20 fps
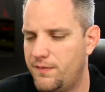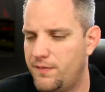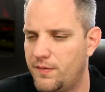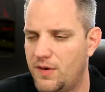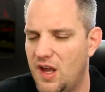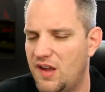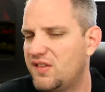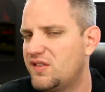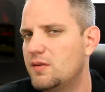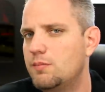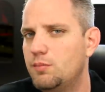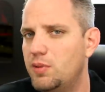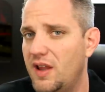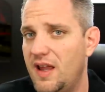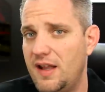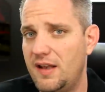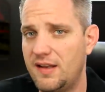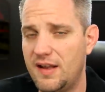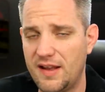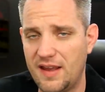custom
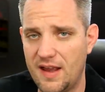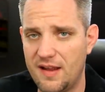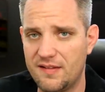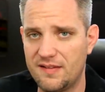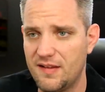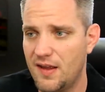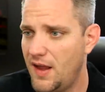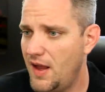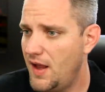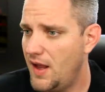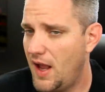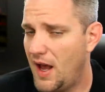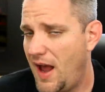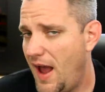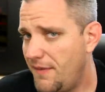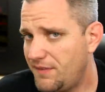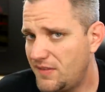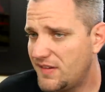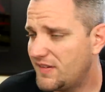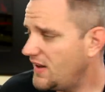blend, I guess, I
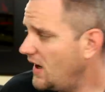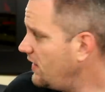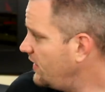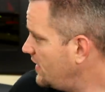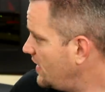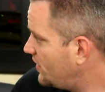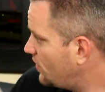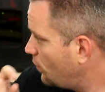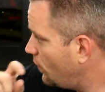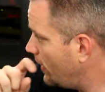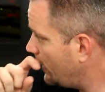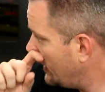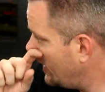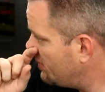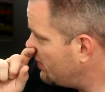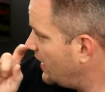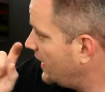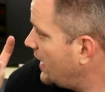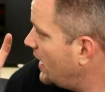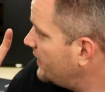have to say that it's working
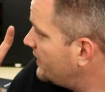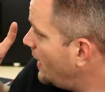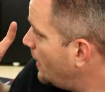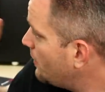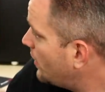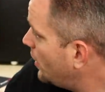because I'm